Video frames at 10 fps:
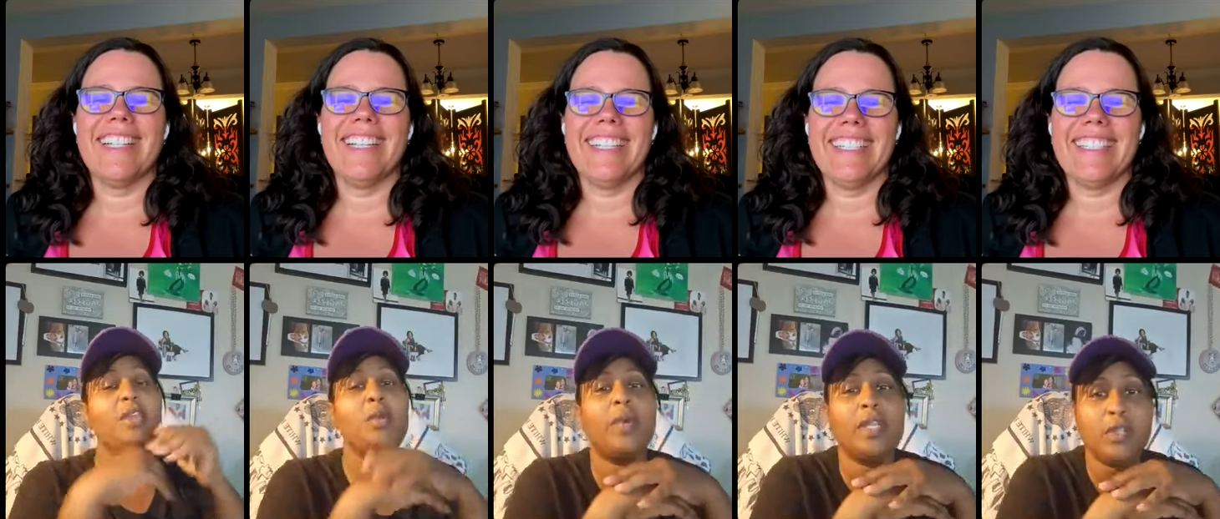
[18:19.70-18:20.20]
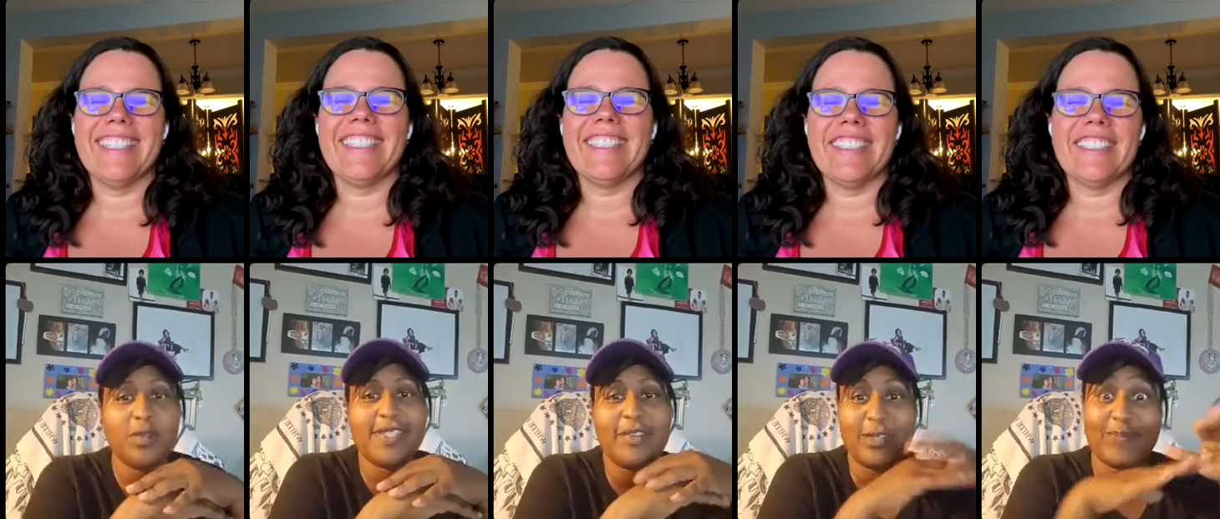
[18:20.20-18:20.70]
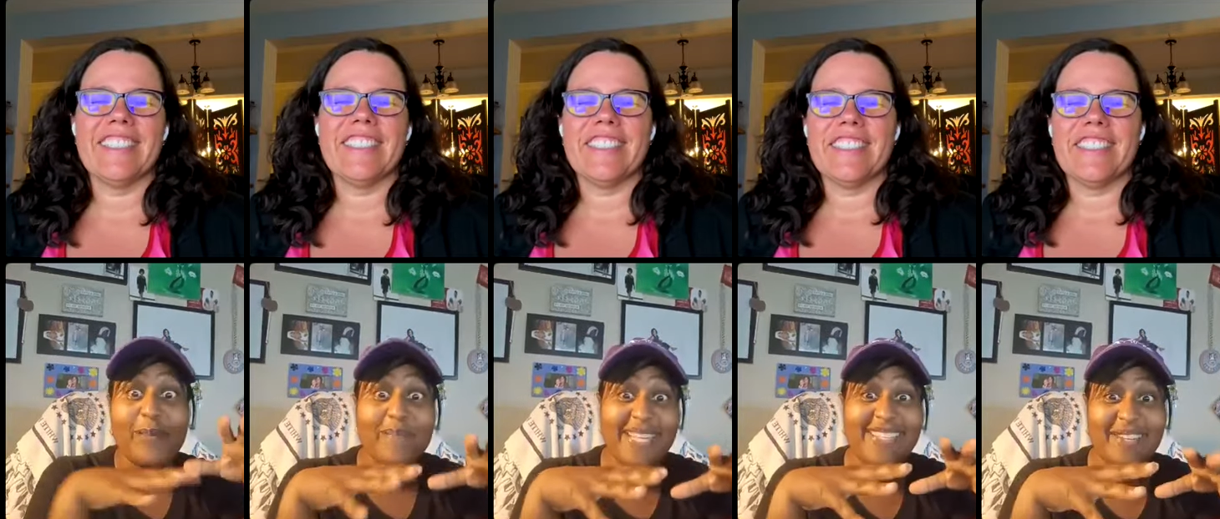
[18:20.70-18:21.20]
Speaker 1: You want to use those
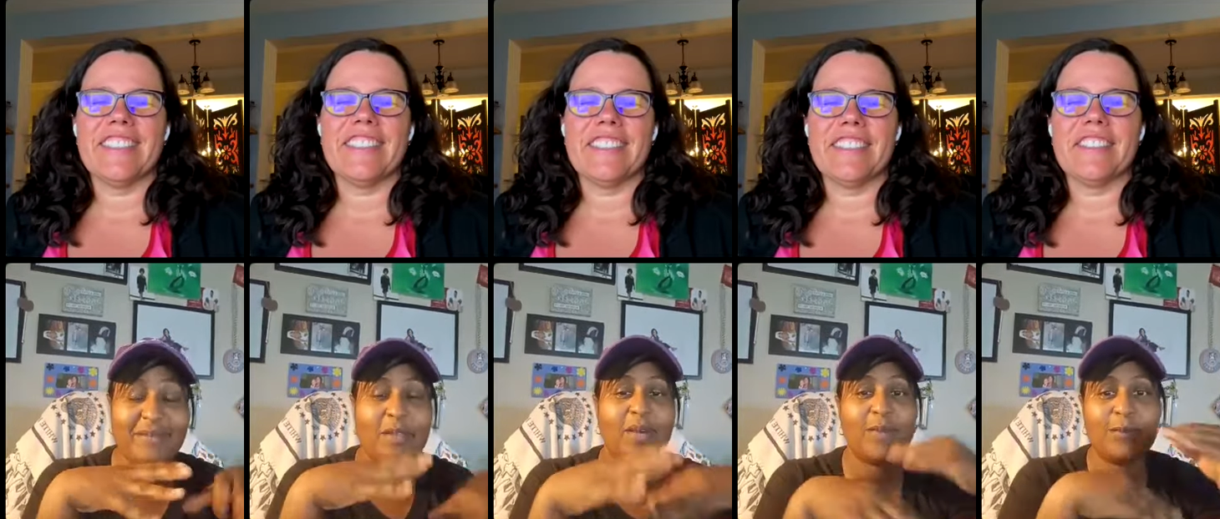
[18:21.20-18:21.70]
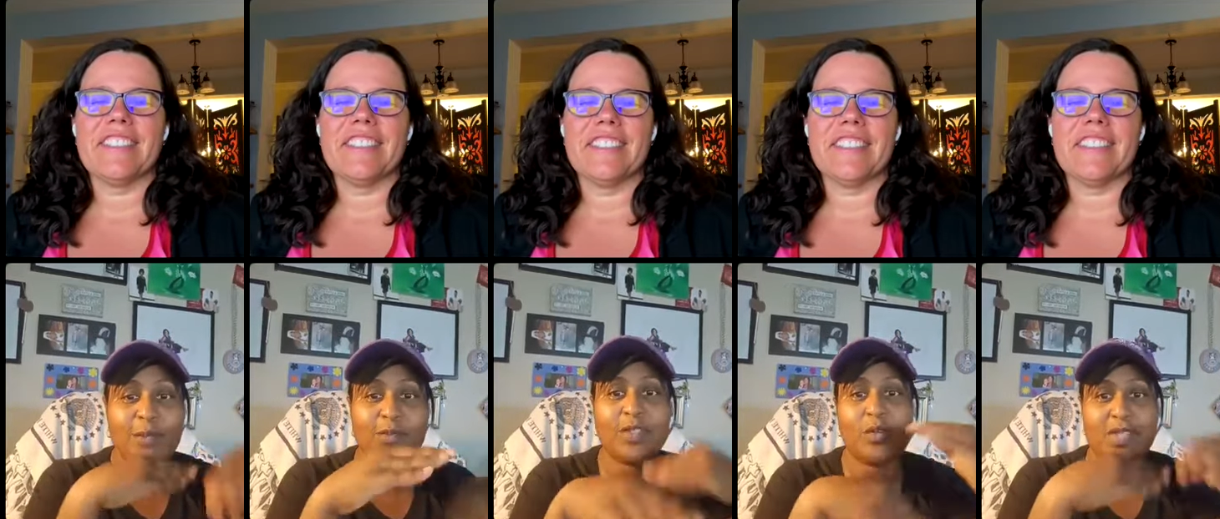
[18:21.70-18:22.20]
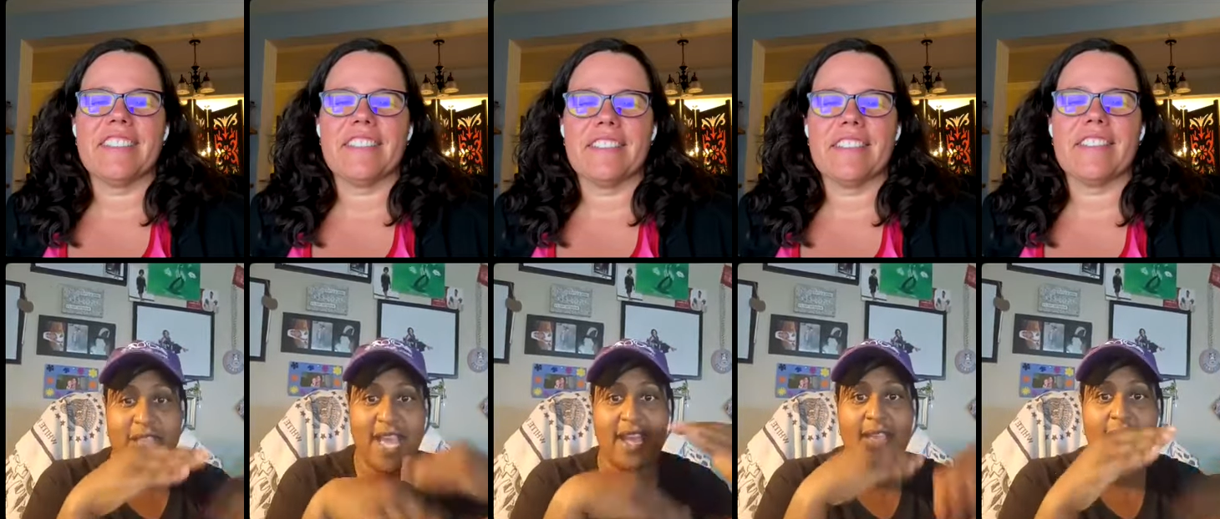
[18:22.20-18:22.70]
momentum. You want to use those
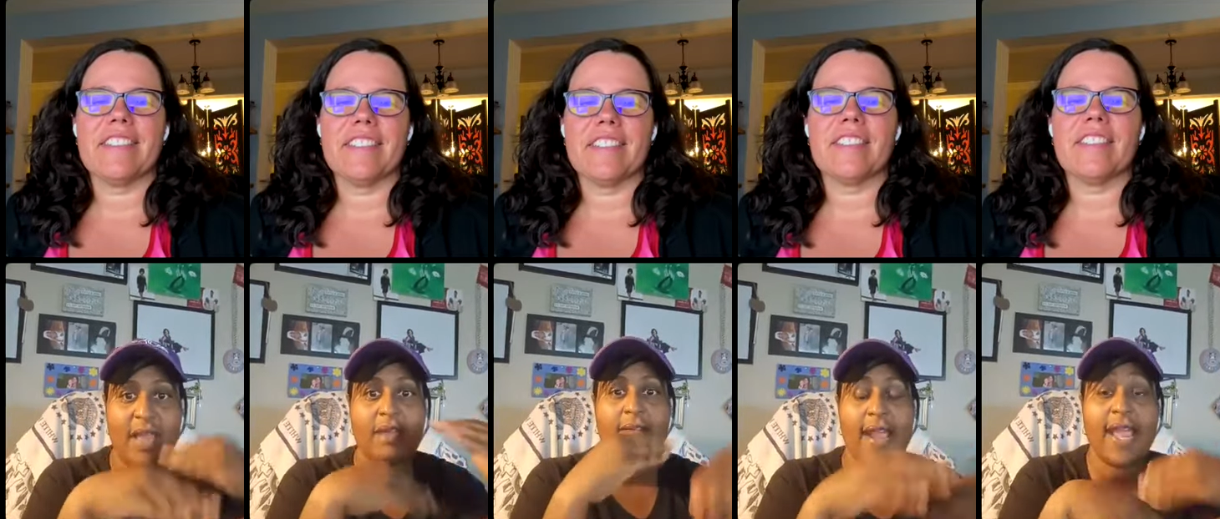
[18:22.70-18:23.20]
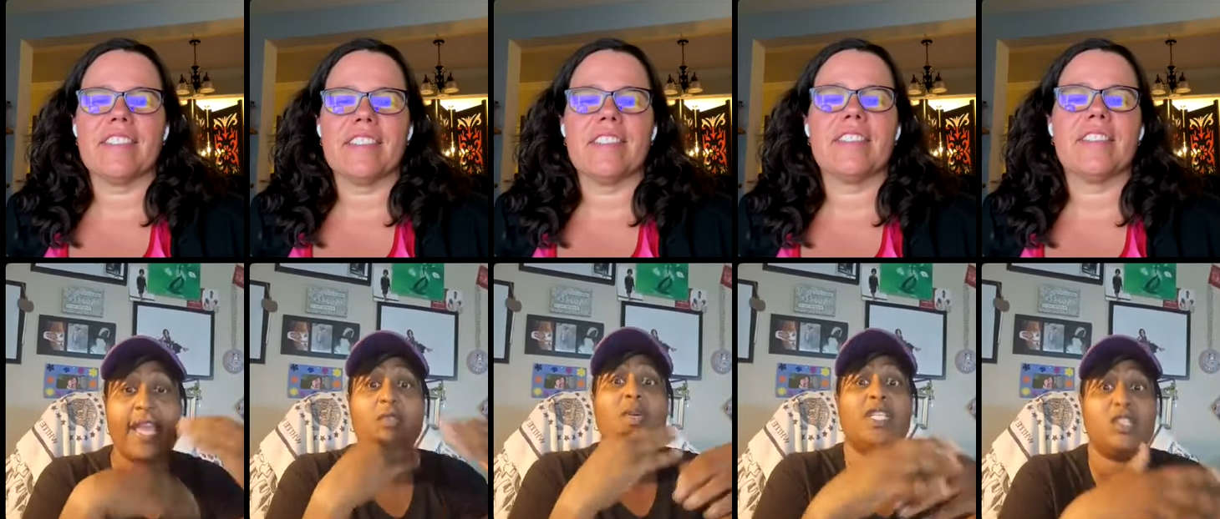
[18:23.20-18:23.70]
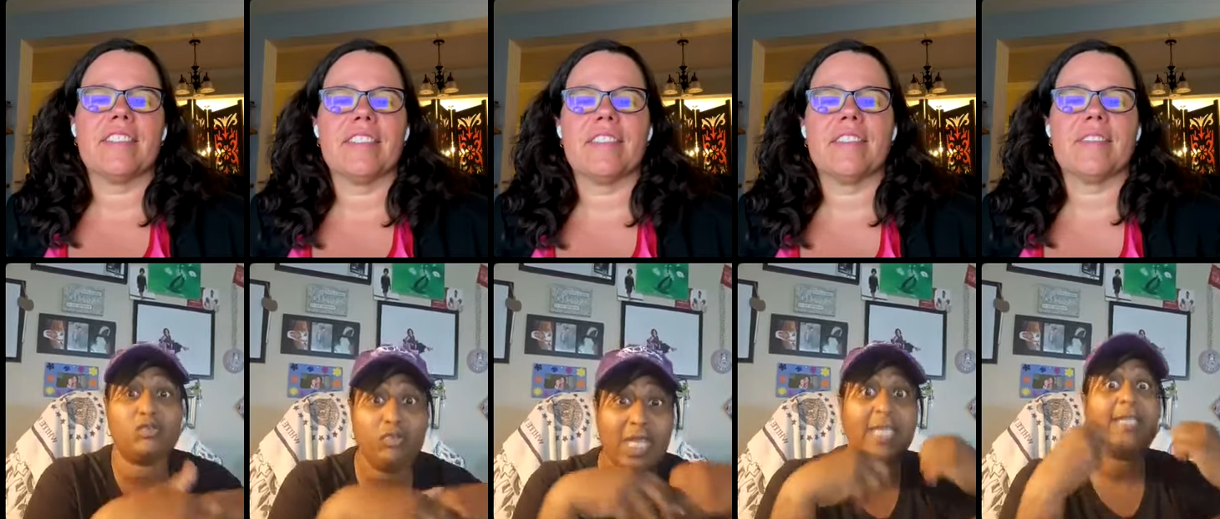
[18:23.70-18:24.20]
time, right? And you want to just
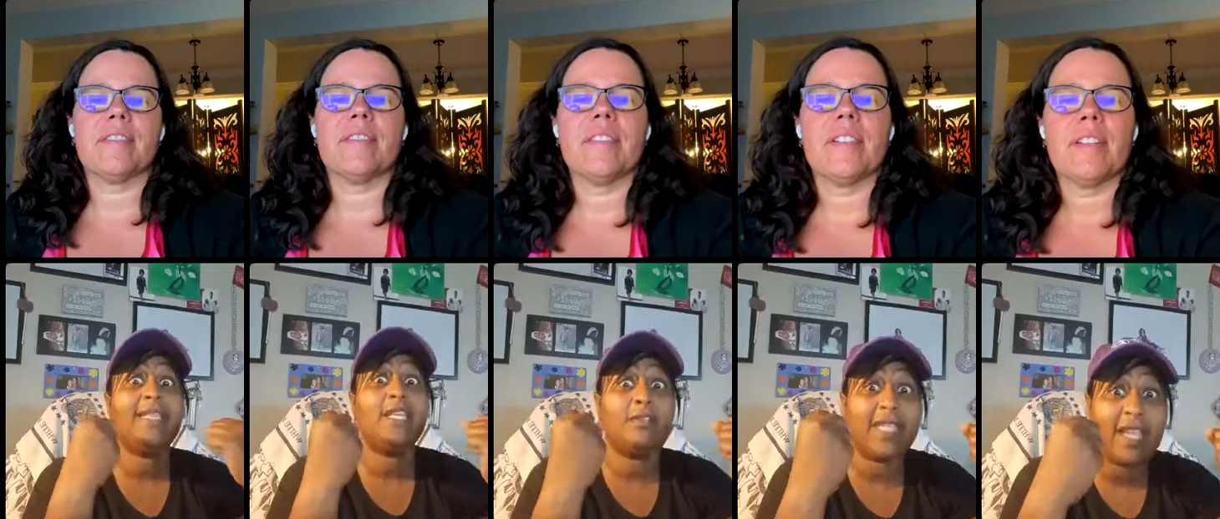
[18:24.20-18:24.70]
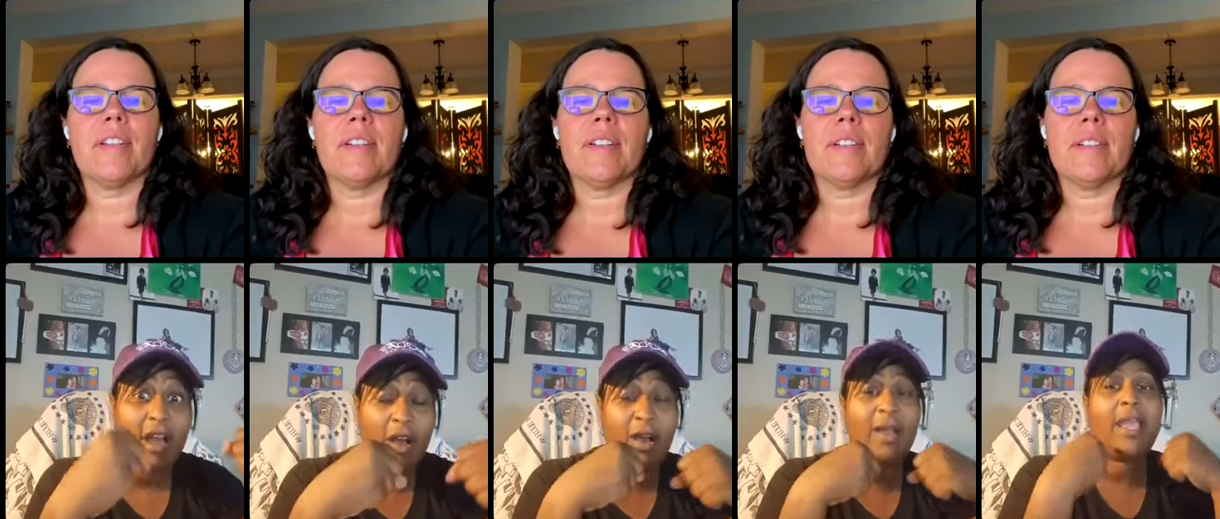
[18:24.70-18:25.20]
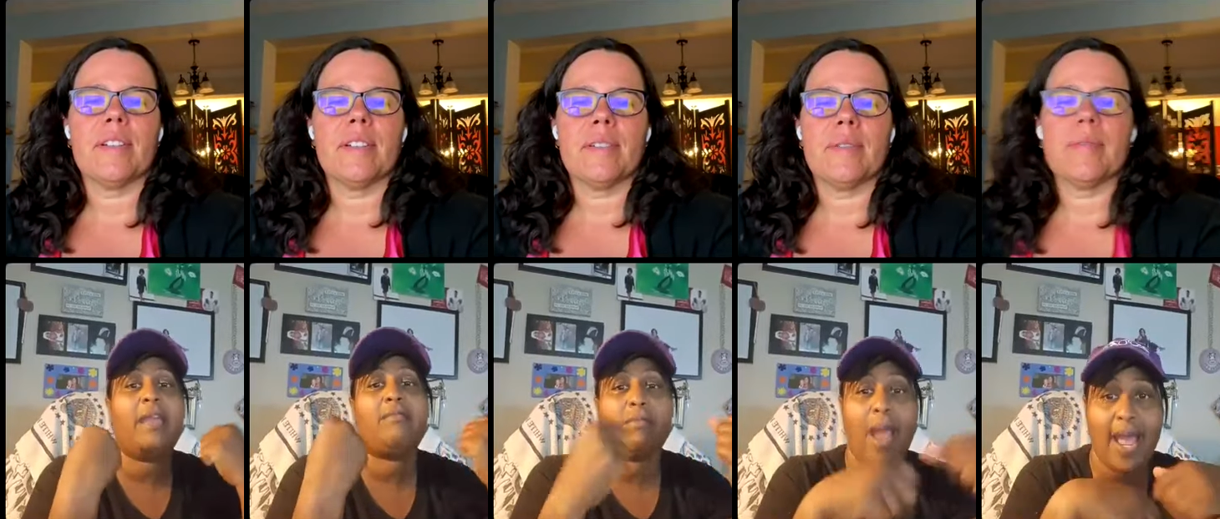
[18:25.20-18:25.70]
really, literally hug and
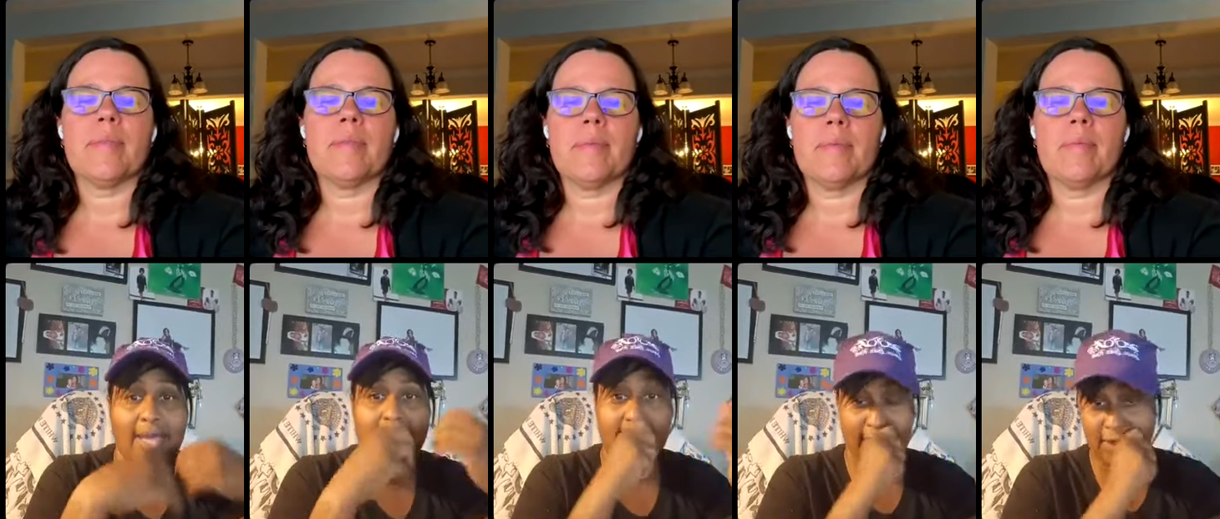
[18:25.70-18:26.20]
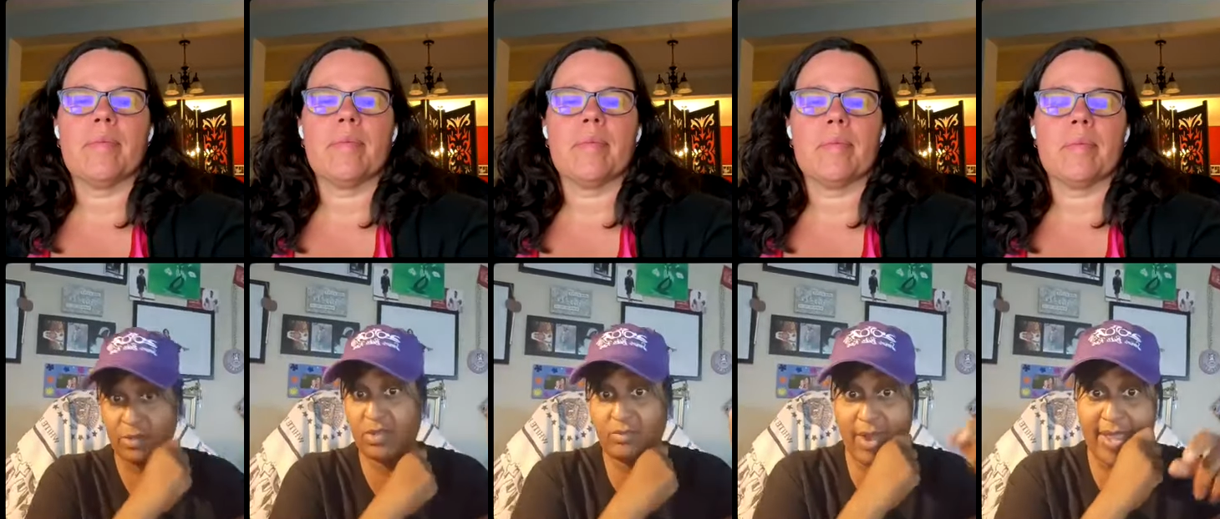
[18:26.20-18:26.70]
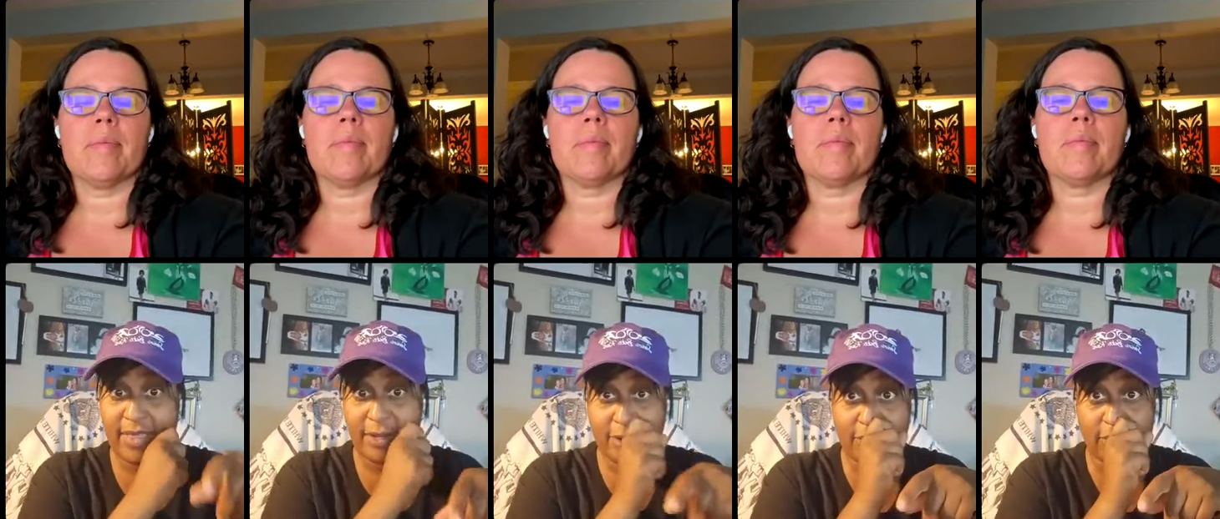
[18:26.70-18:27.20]
ride the hills and ride the
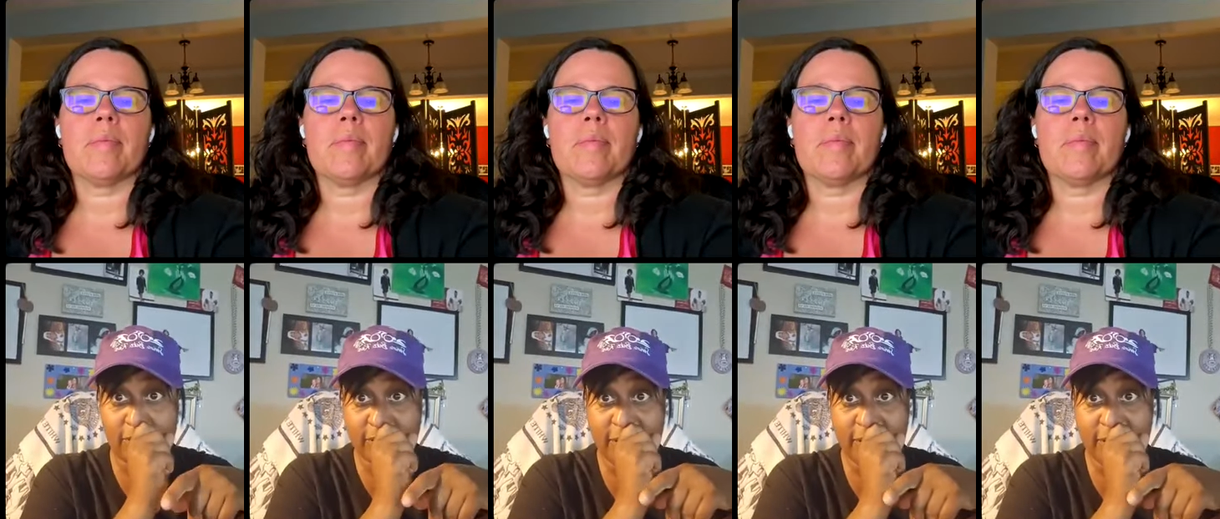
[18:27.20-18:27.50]
curves.